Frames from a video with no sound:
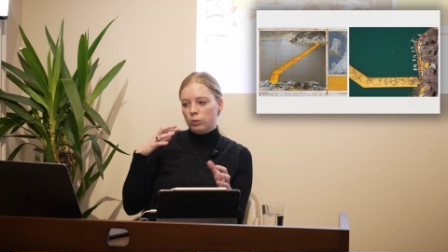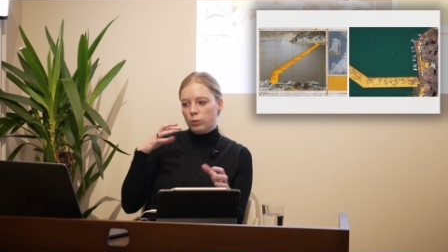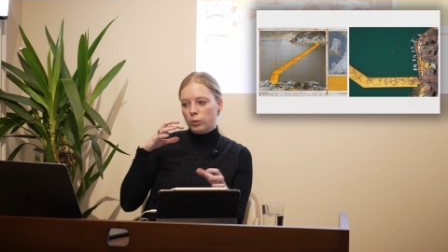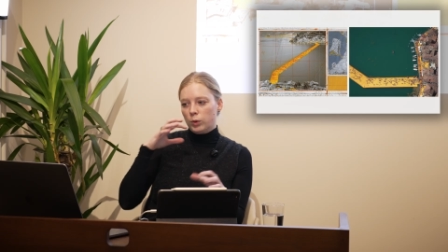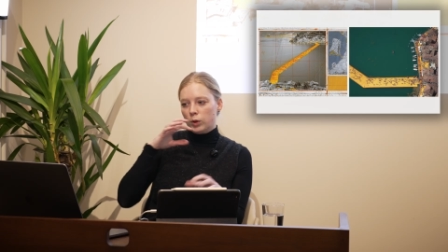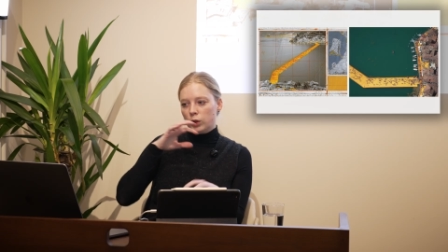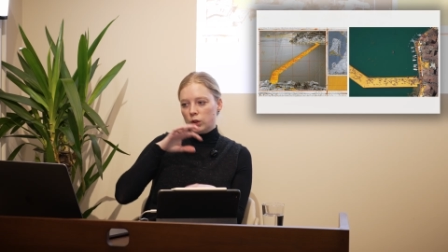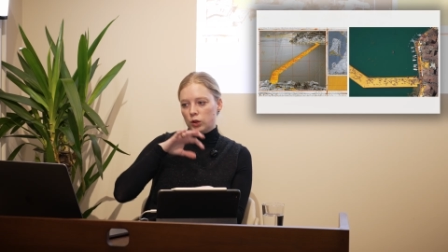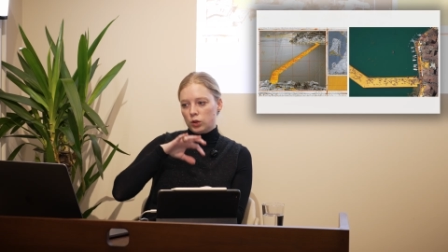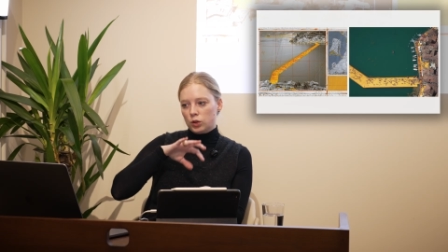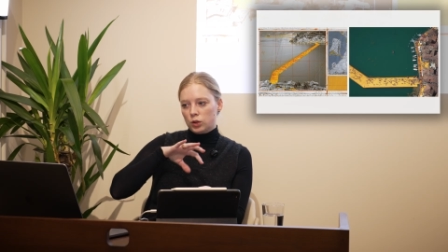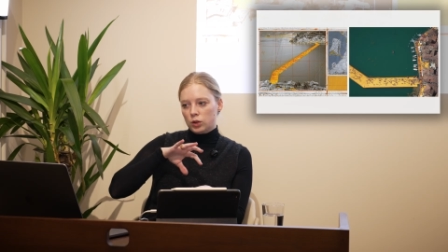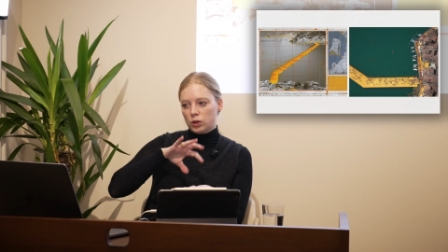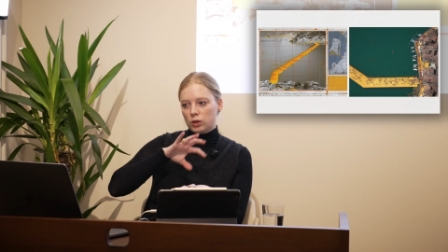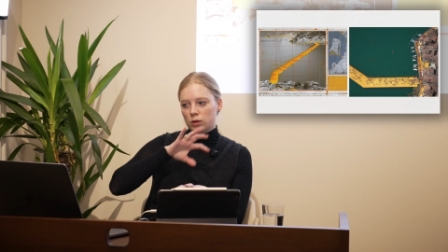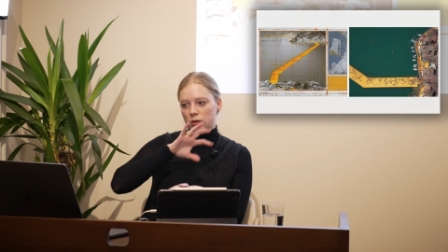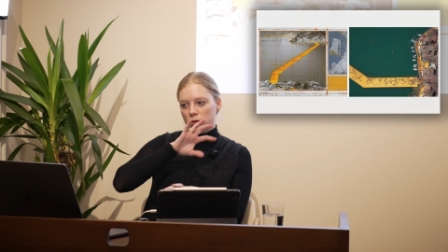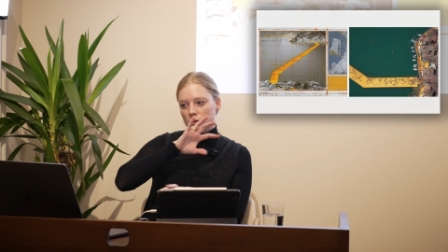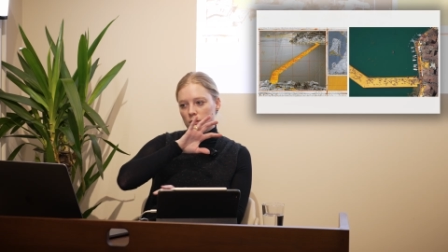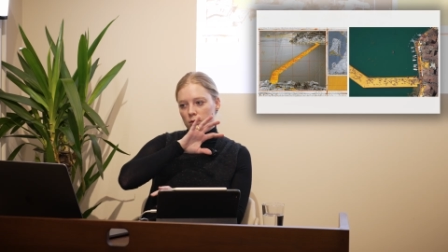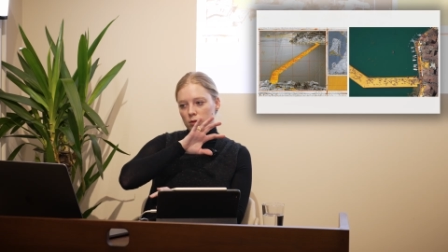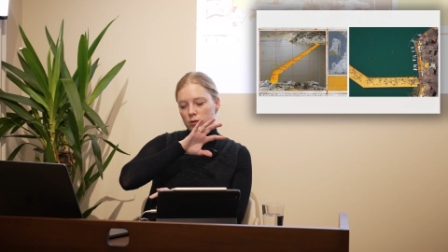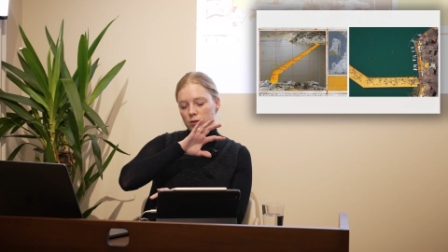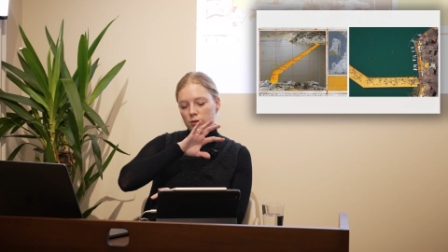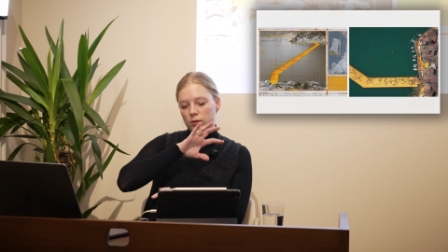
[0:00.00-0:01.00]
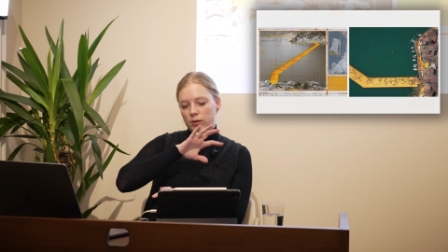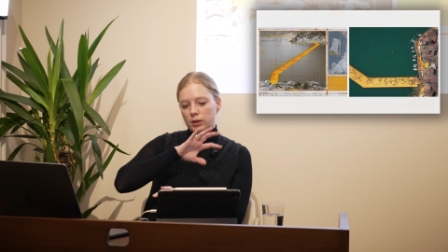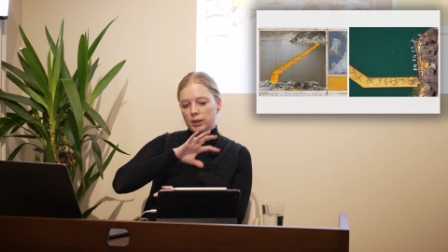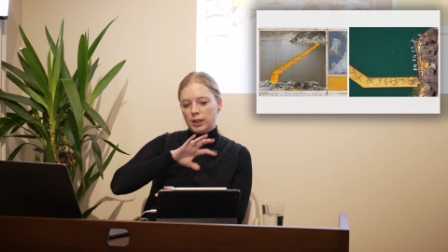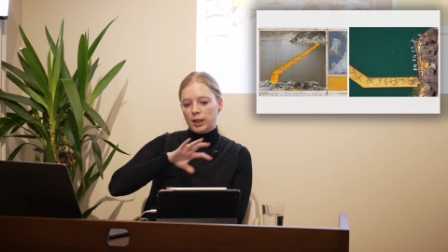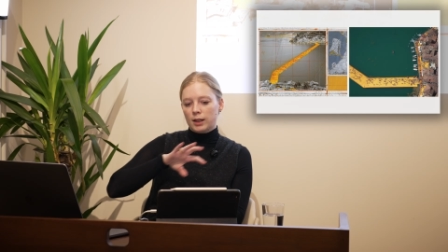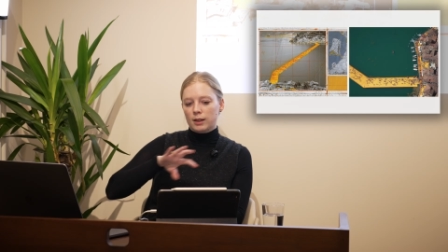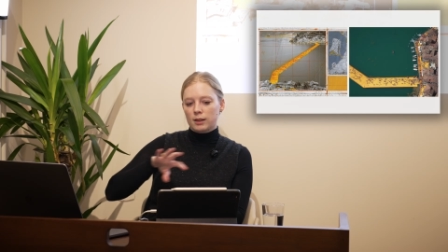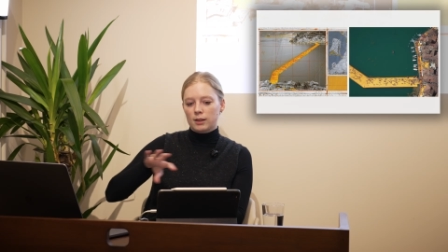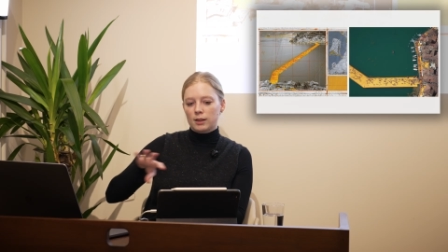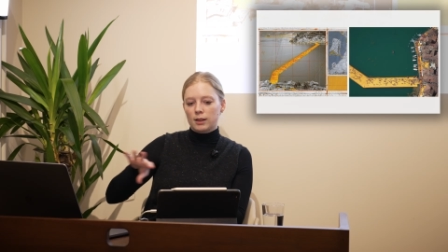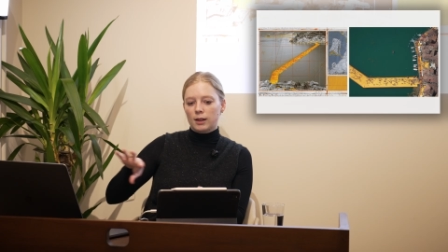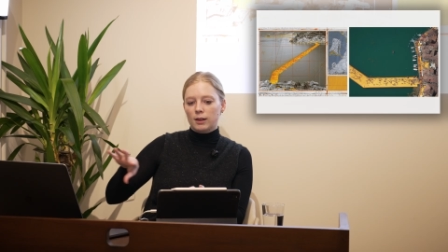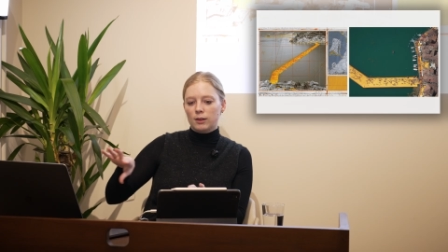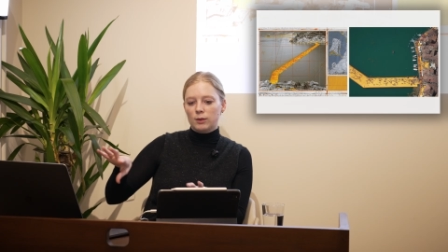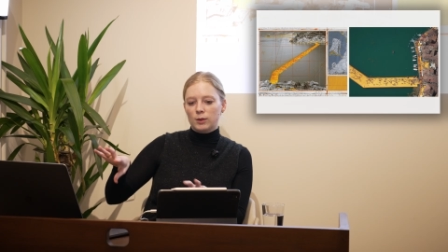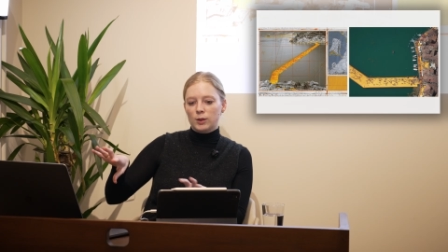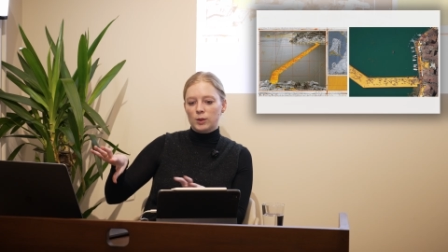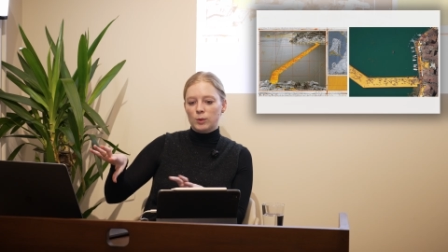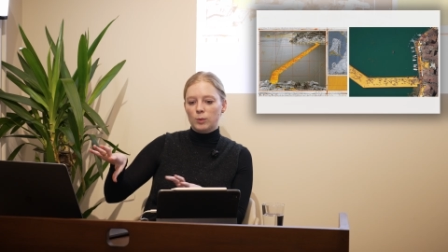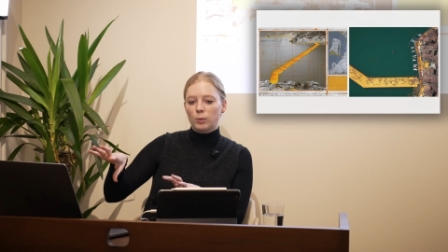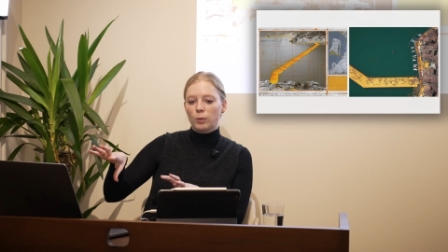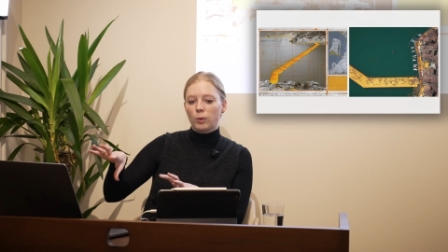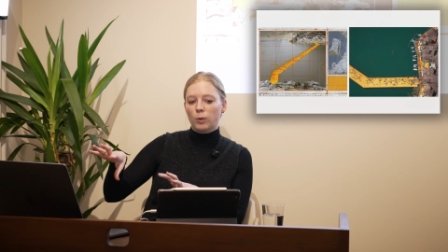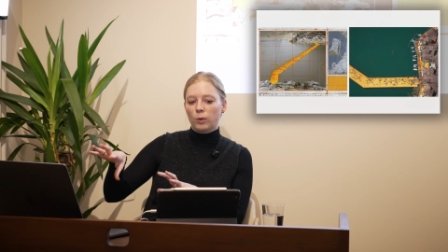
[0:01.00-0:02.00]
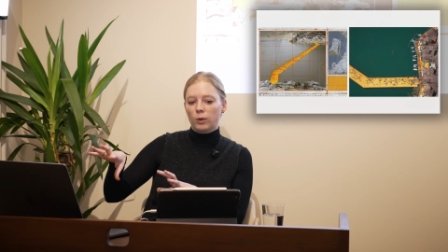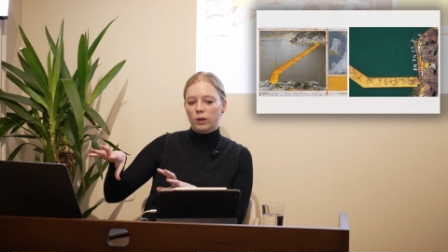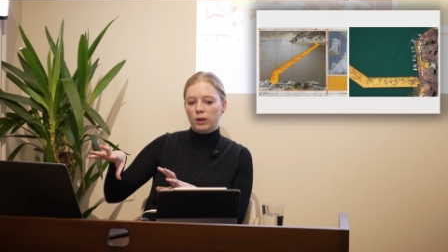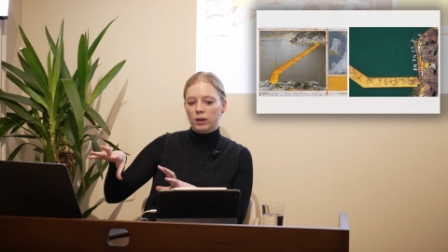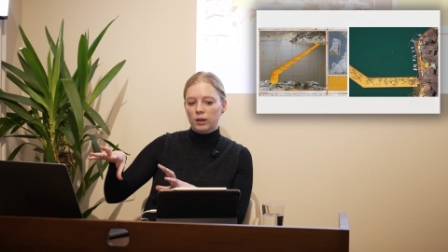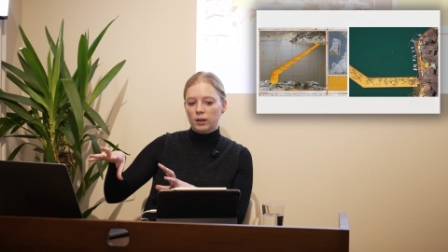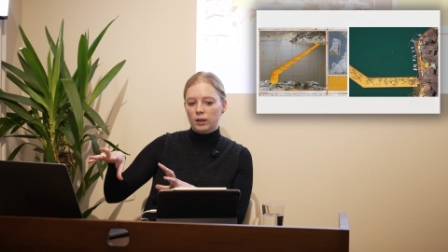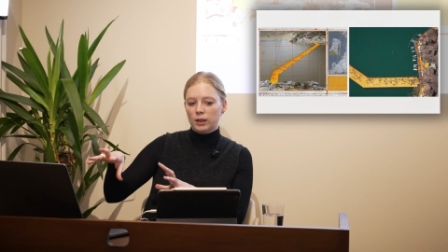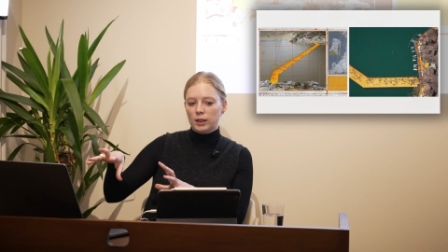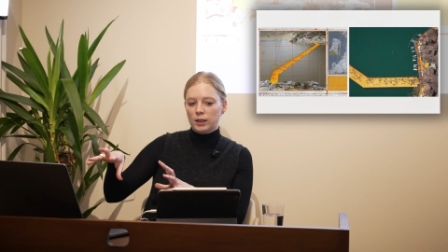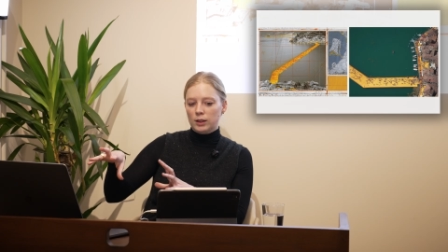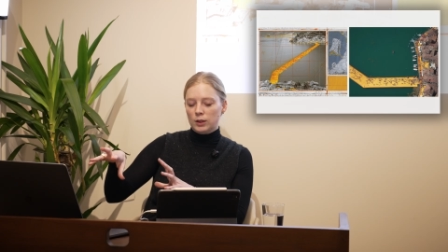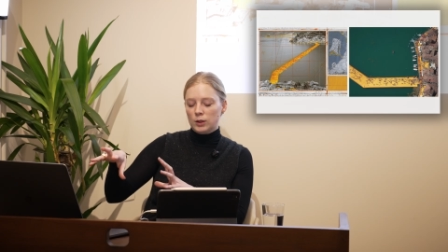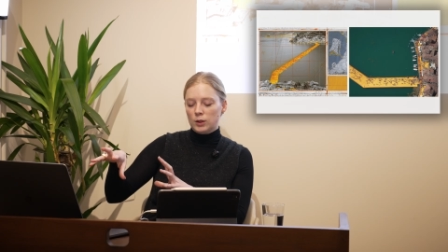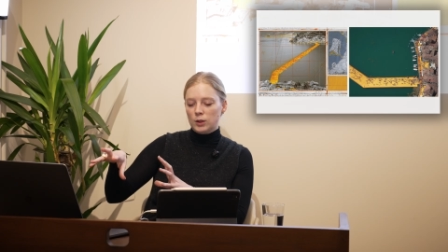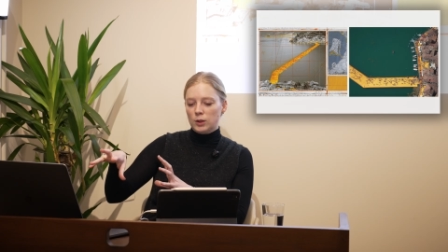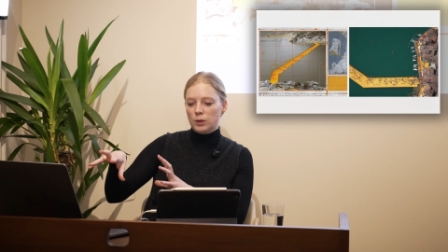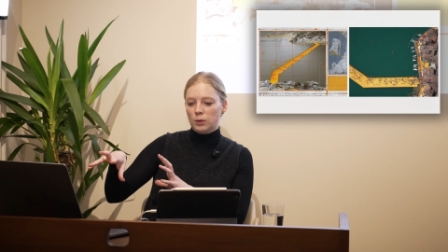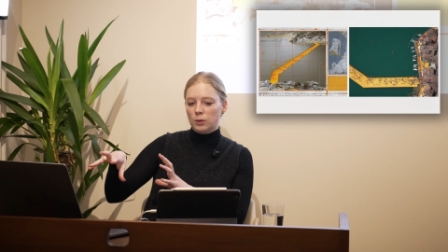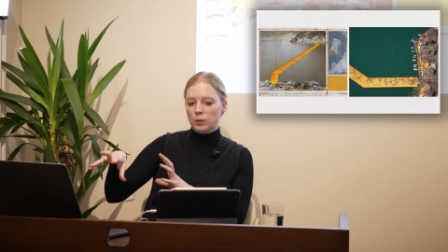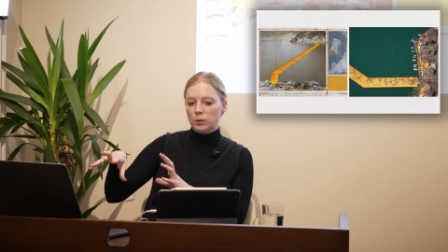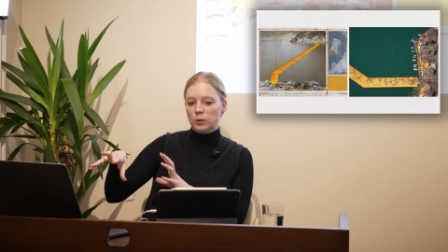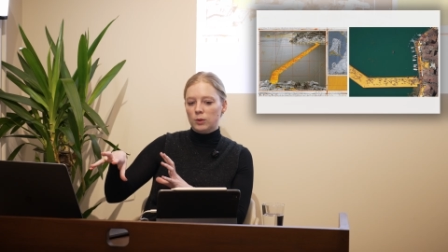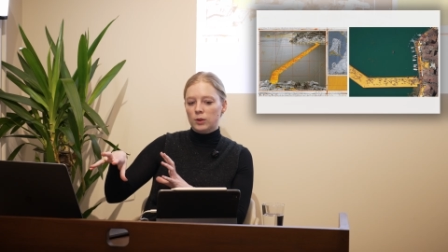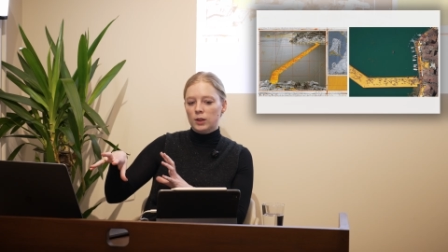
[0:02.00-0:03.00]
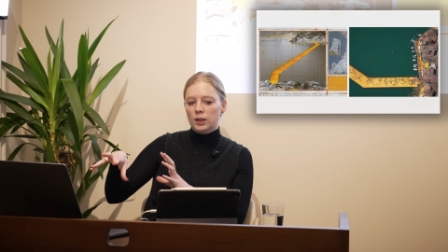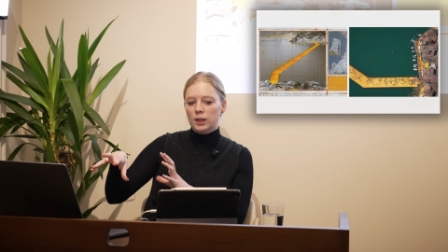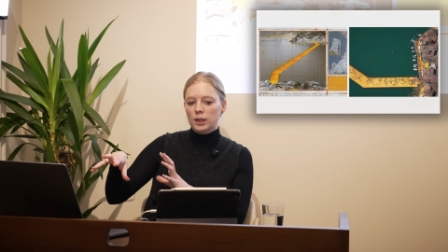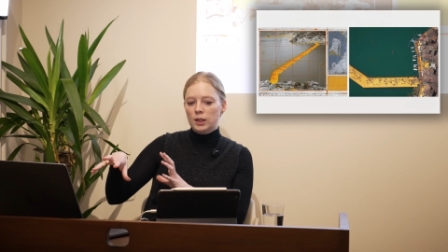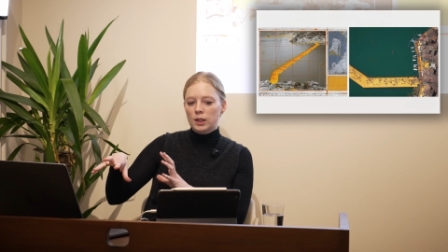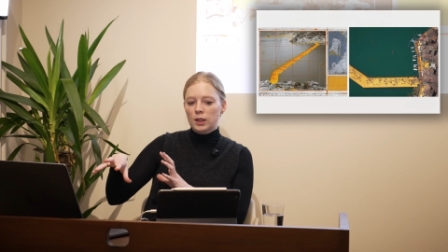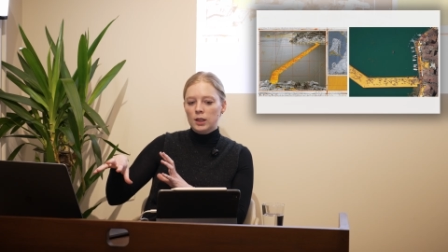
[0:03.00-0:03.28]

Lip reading: push textiles more into